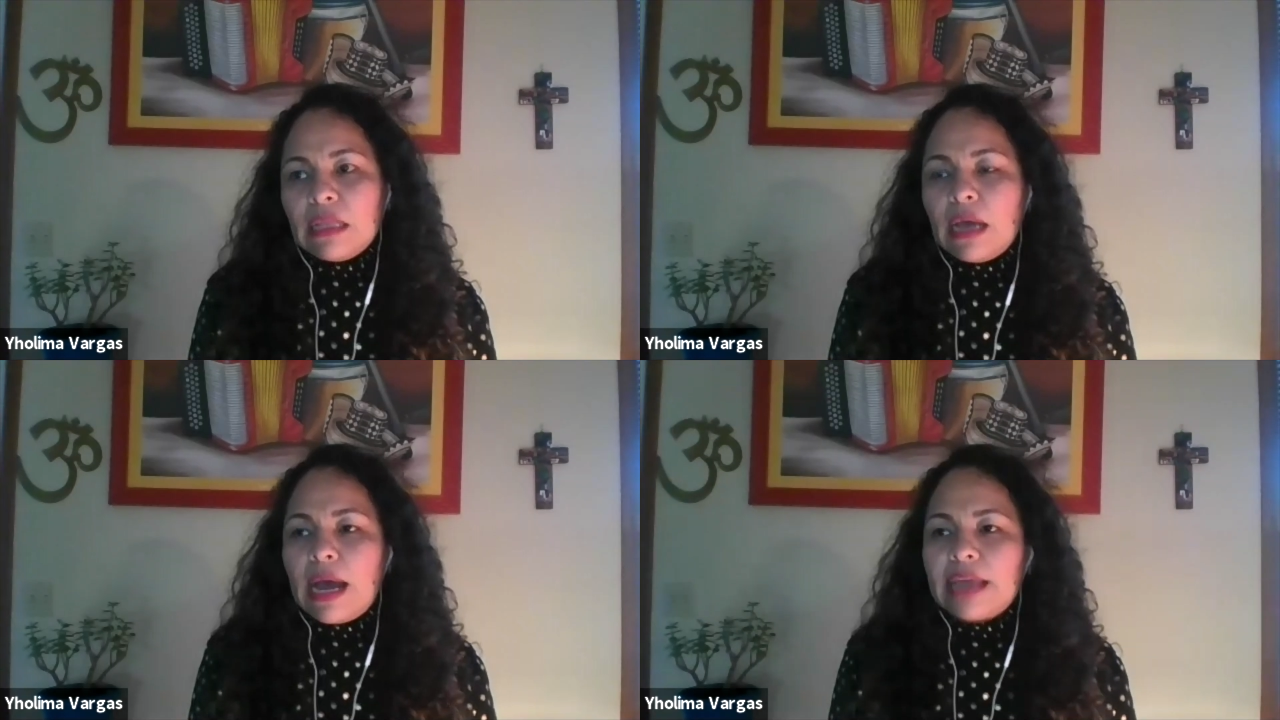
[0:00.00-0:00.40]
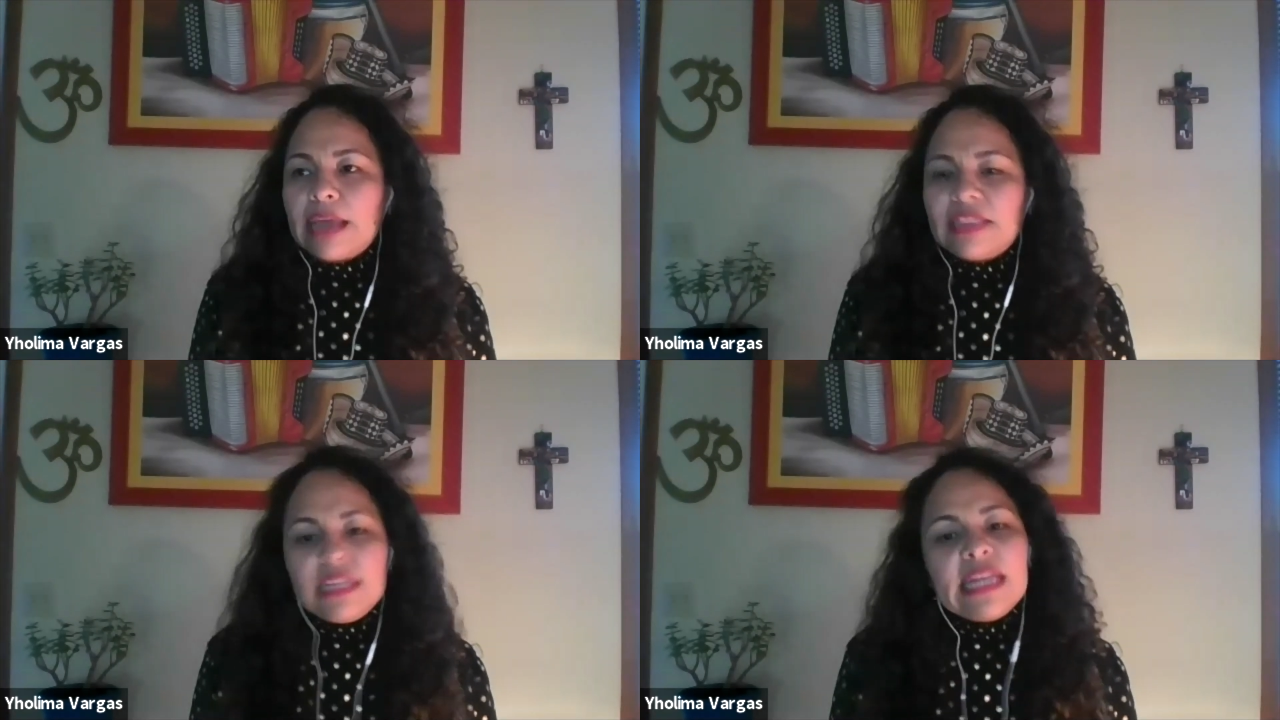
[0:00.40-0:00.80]
I
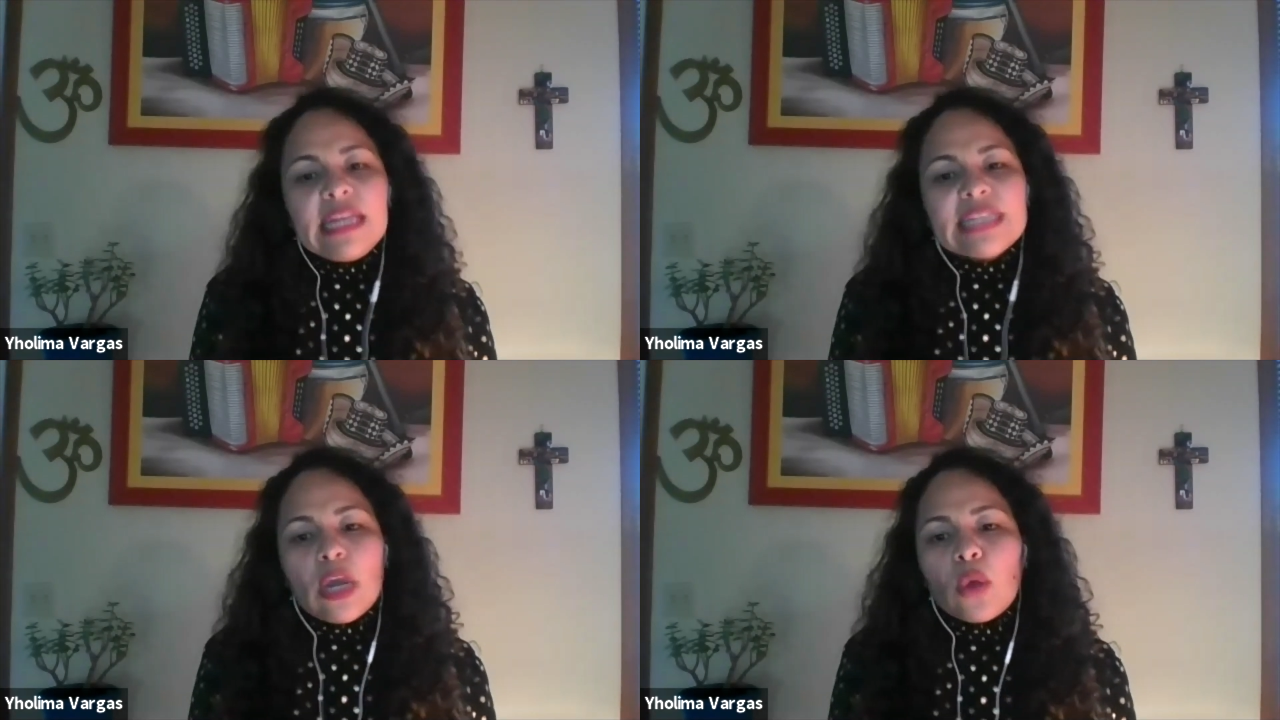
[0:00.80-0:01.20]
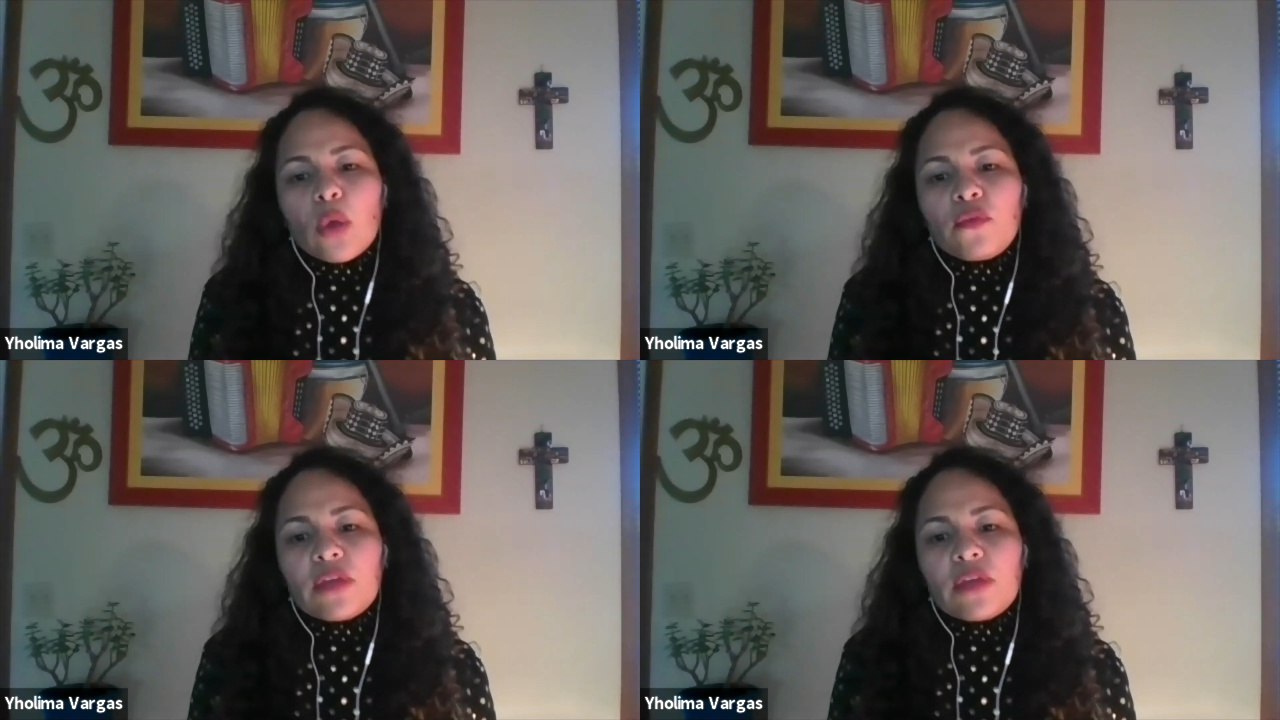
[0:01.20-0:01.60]
think there is a lot of
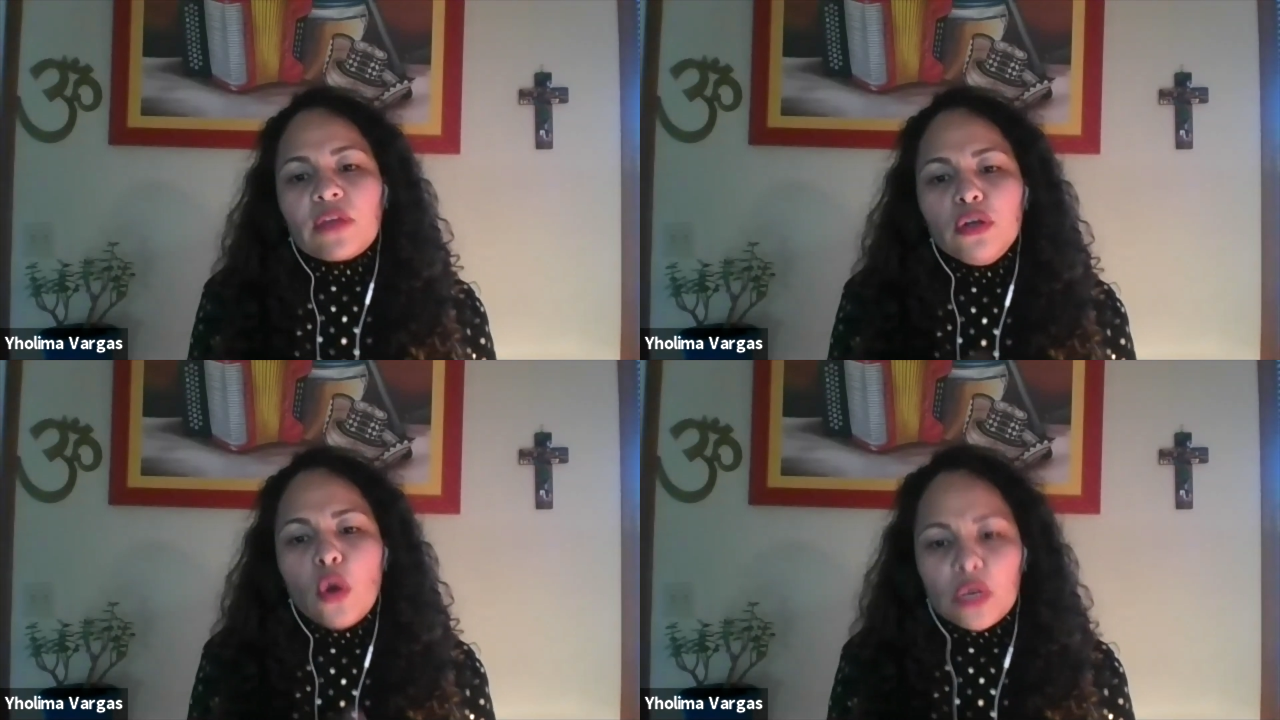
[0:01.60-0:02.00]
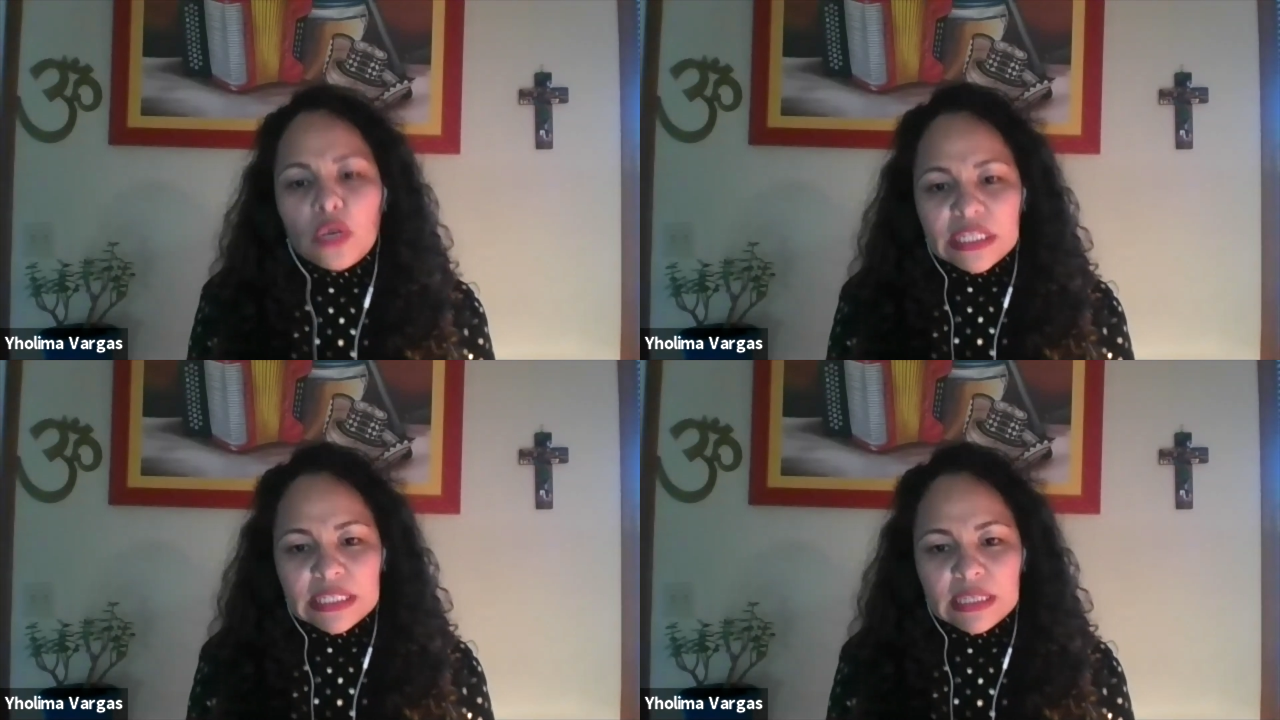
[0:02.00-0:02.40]

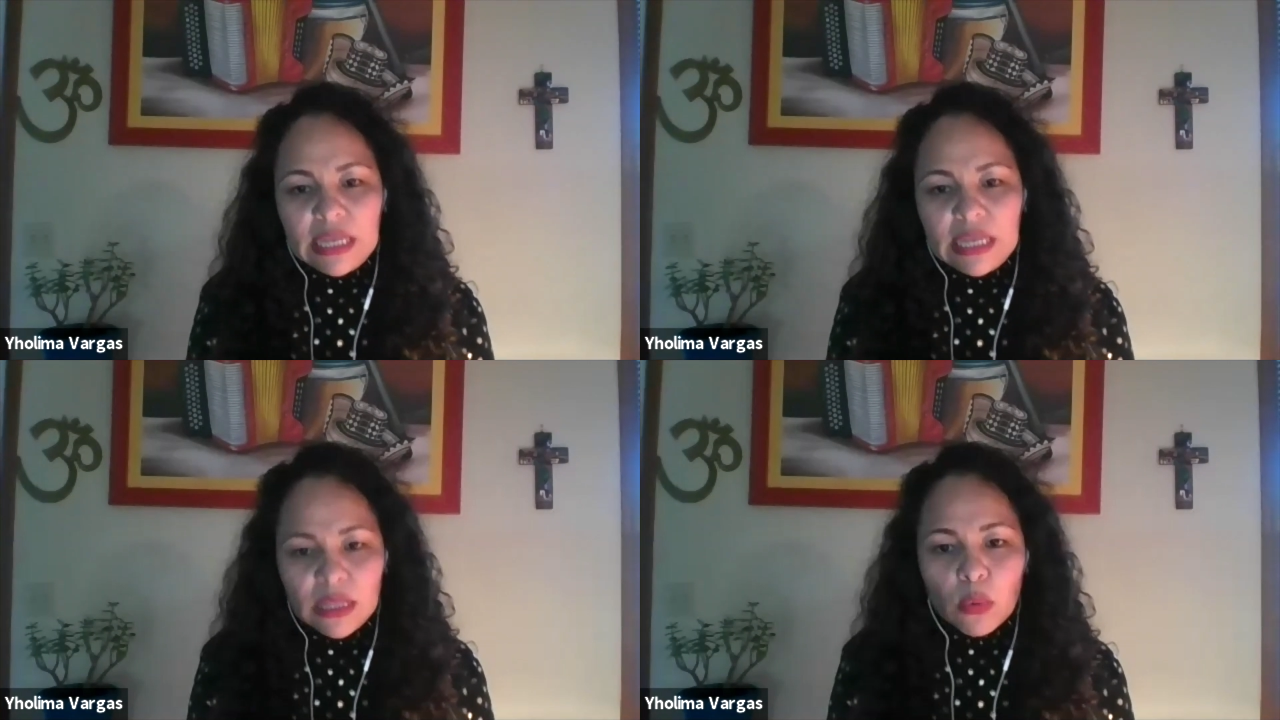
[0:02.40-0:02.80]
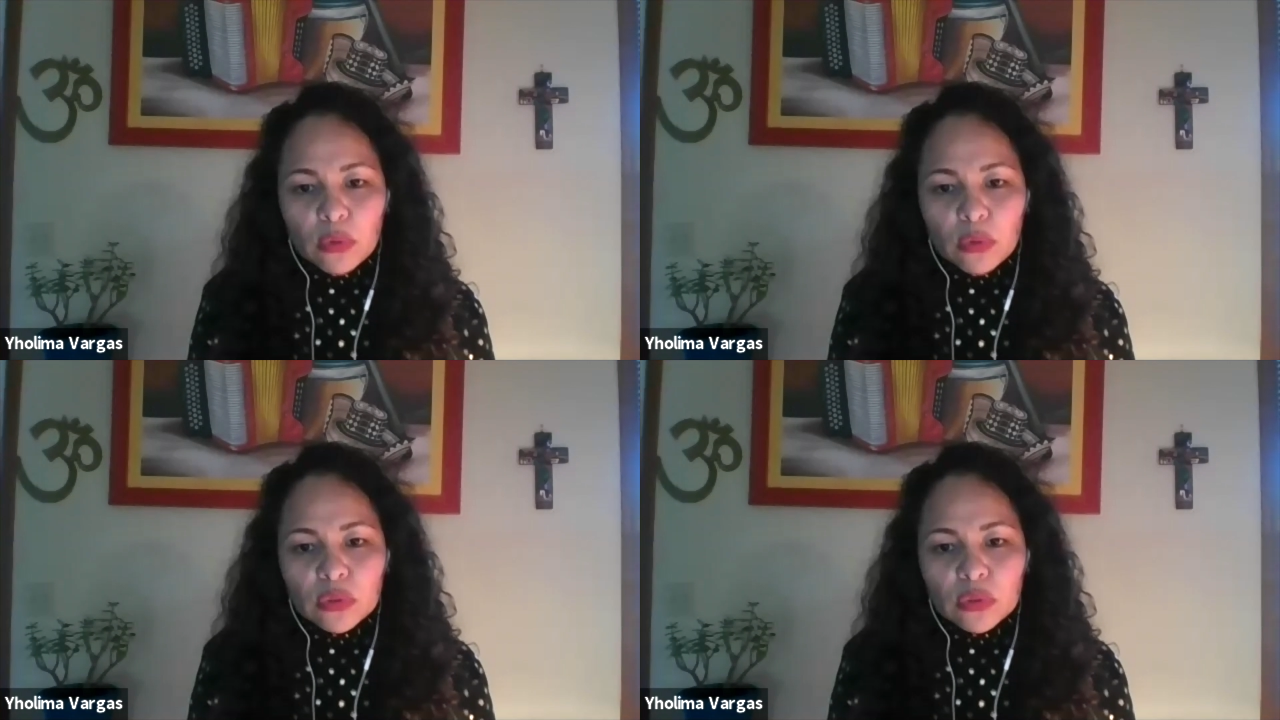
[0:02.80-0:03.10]
noise in the world.